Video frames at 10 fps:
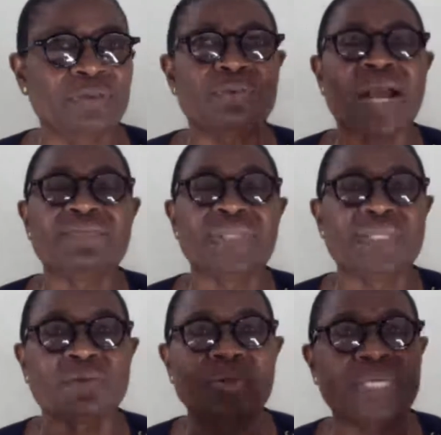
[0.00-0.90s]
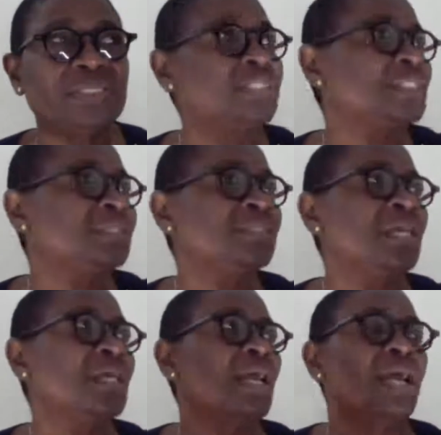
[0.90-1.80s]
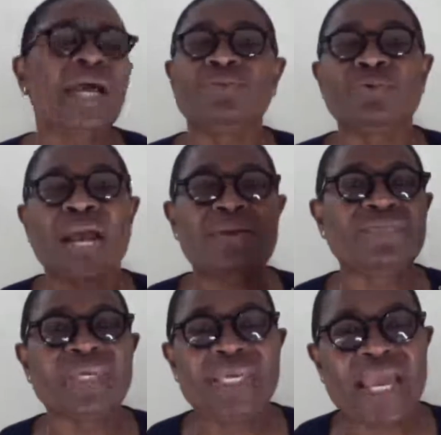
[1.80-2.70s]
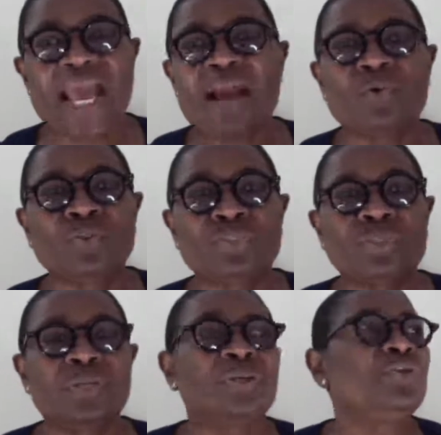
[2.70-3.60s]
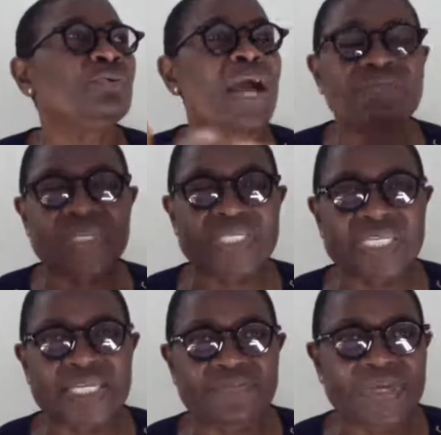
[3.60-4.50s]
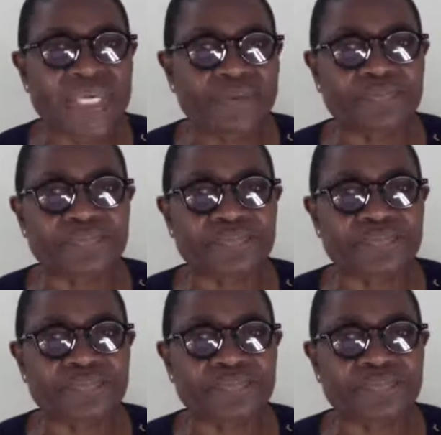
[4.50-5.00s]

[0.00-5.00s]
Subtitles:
you have a little kitchen, and you have a couch, you have a TV.